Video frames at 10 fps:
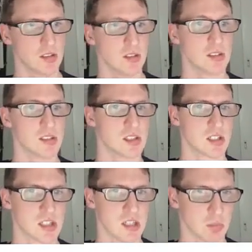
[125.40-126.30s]
this is just
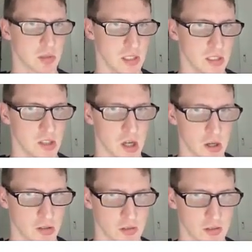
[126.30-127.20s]
simply going
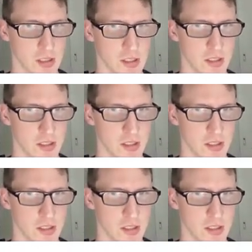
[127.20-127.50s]
through here